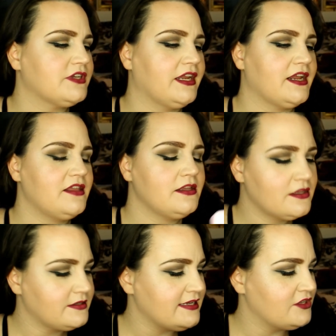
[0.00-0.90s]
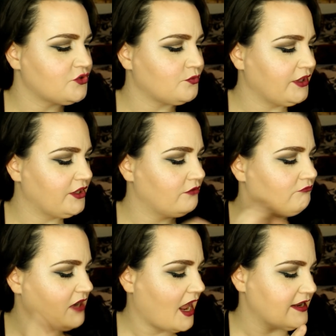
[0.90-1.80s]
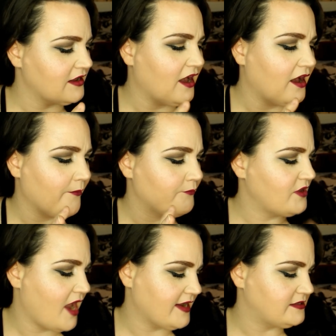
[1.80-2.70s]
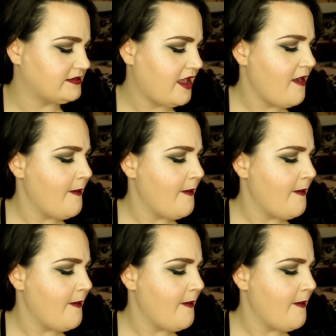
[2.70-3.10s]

Again, I think the tins are really ni um, nice,